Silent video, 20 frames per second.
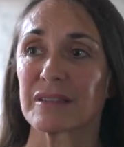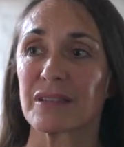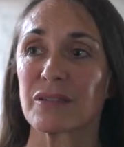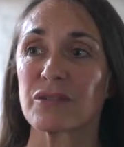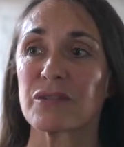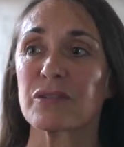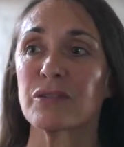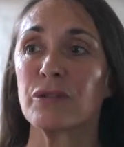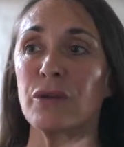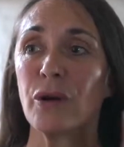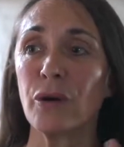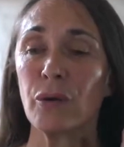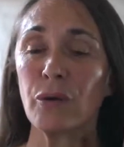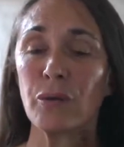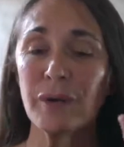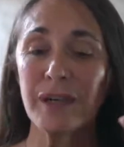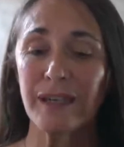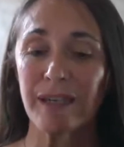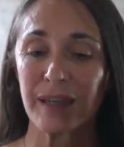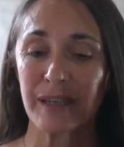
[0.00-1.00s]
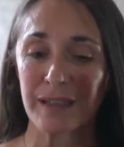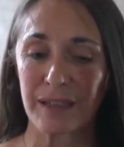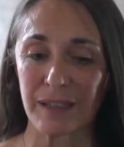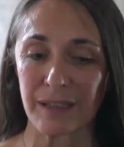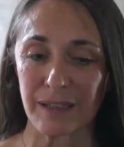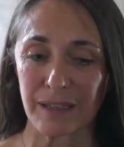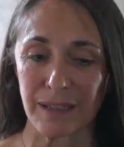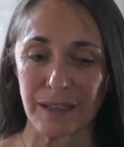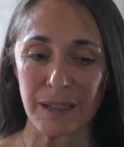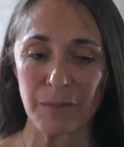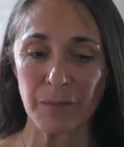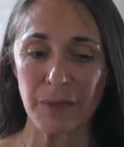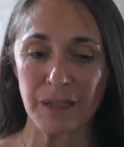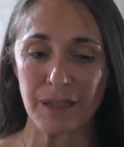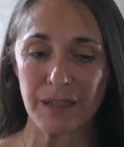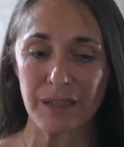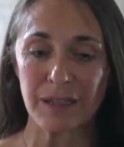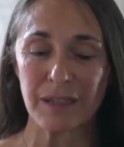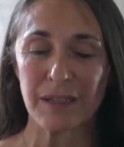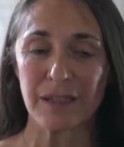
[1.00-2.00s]
There's no way that
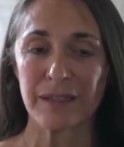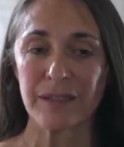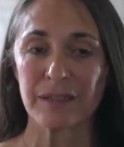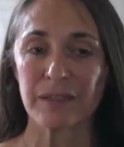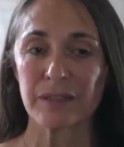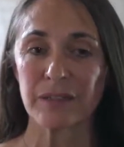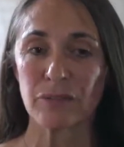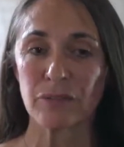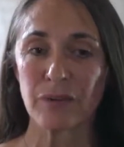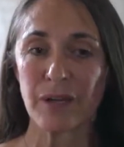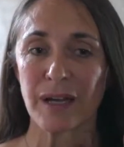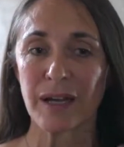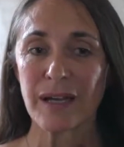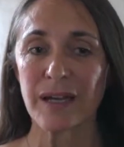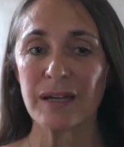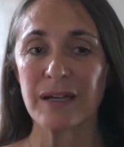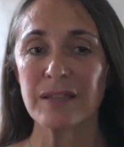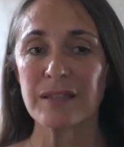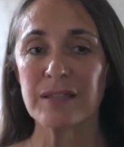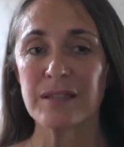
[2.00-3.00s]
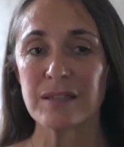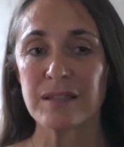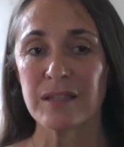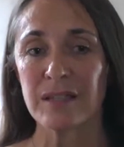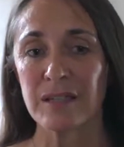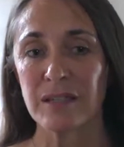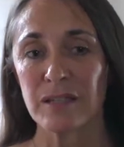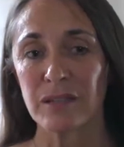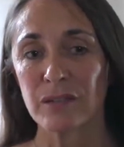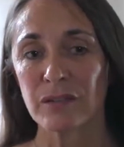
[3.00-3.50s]
anybody can rise